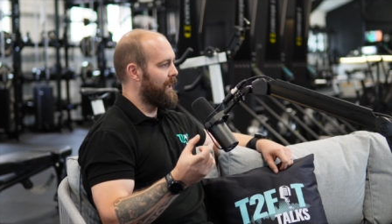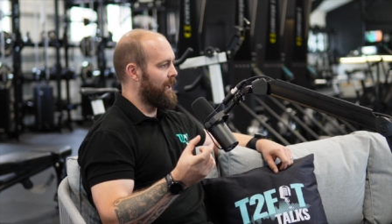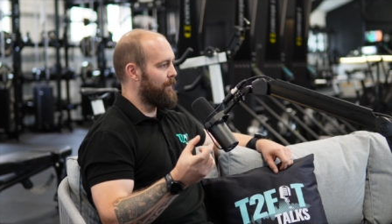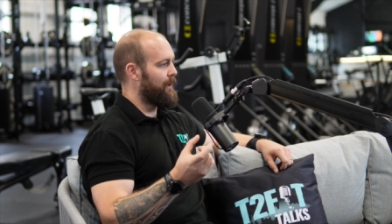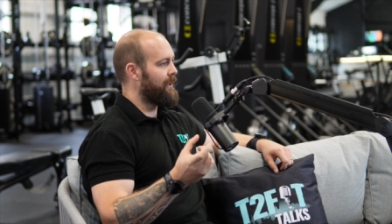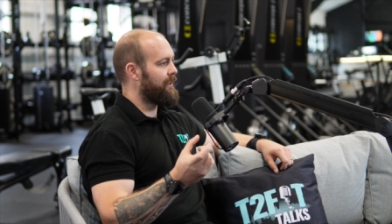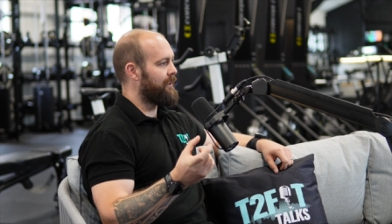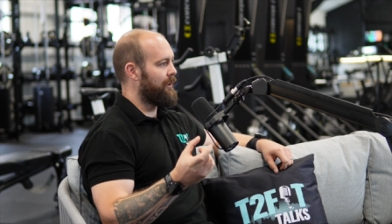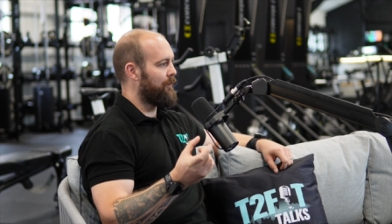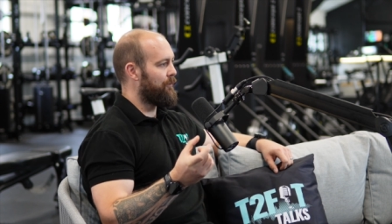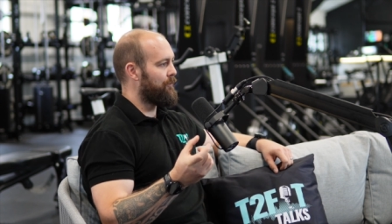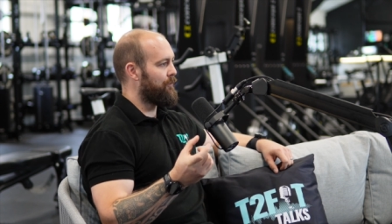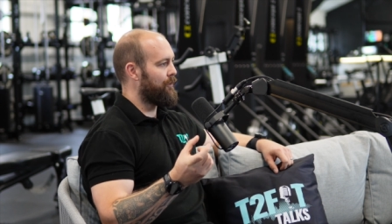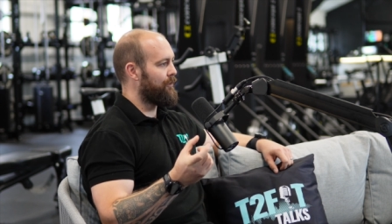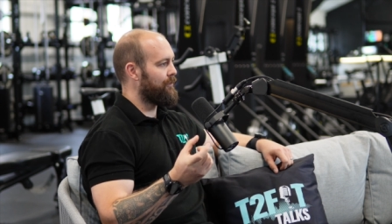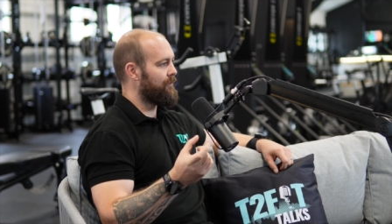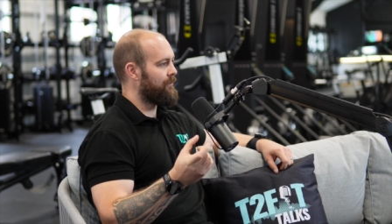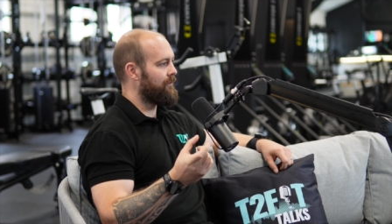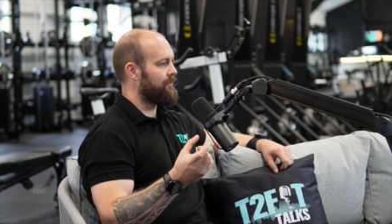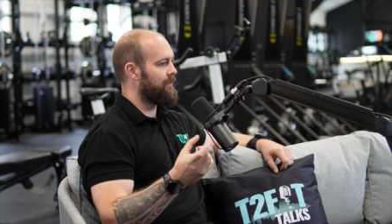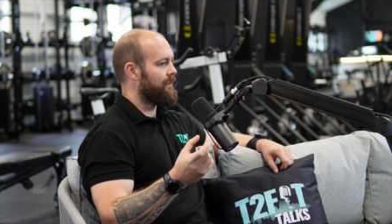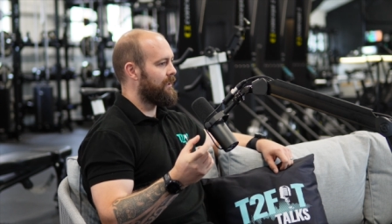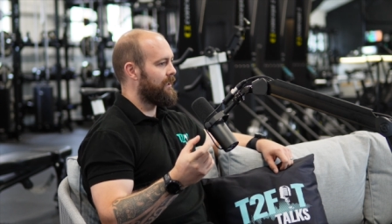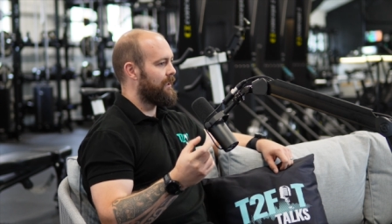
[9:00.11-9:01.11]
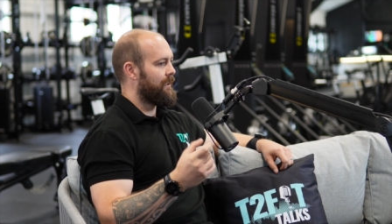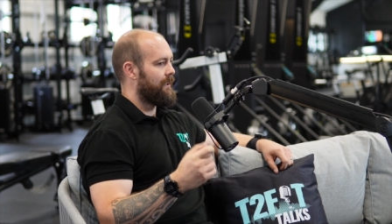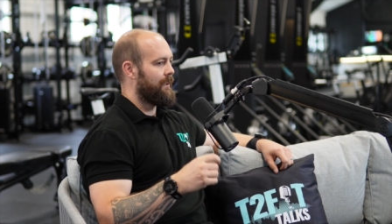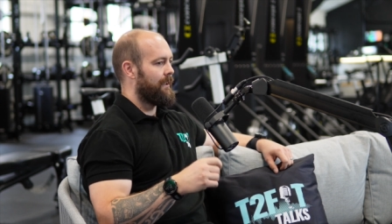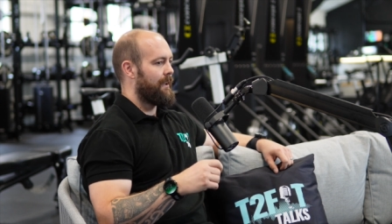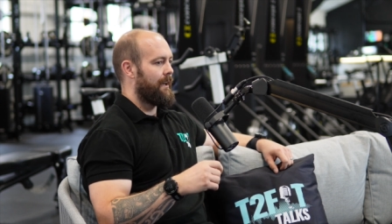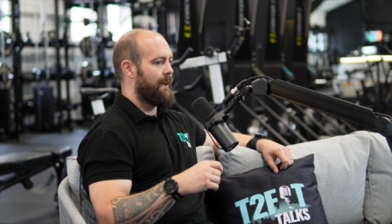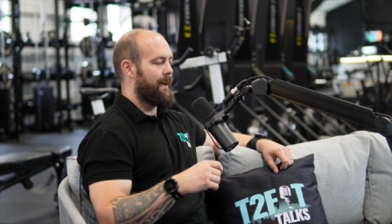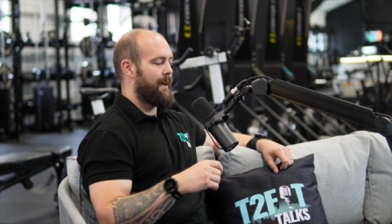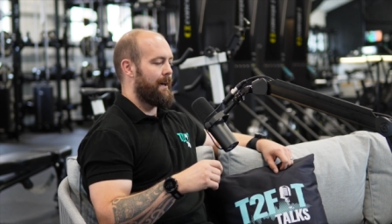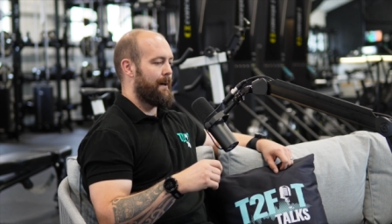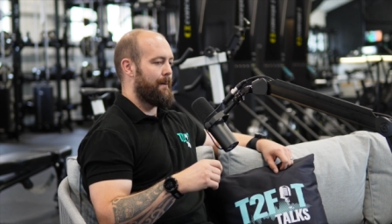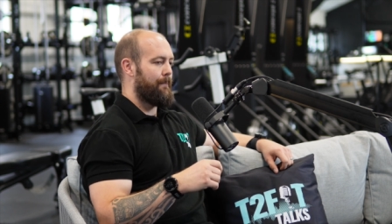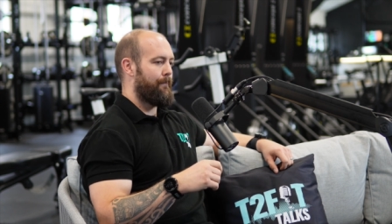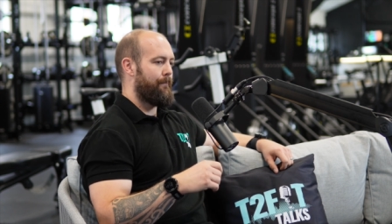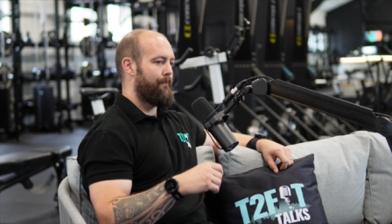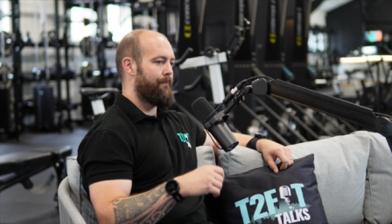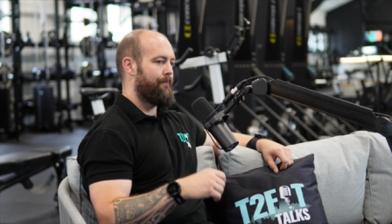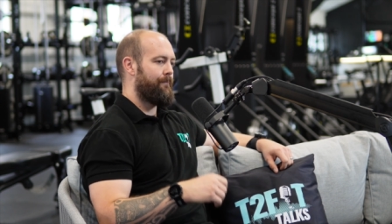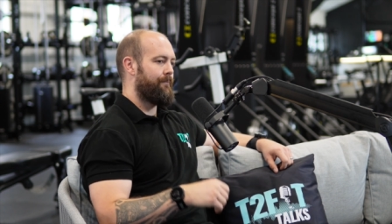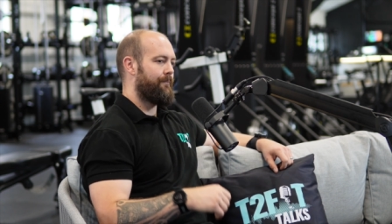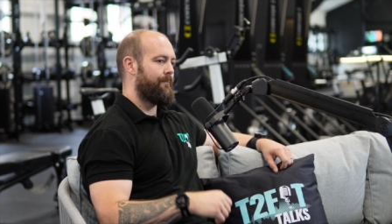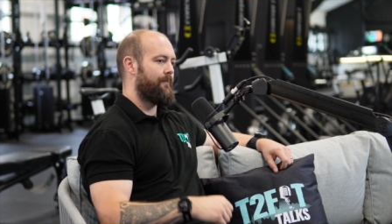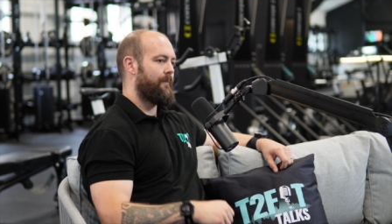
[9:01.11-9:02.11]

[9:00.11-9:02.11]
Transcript: a bit different. Mm.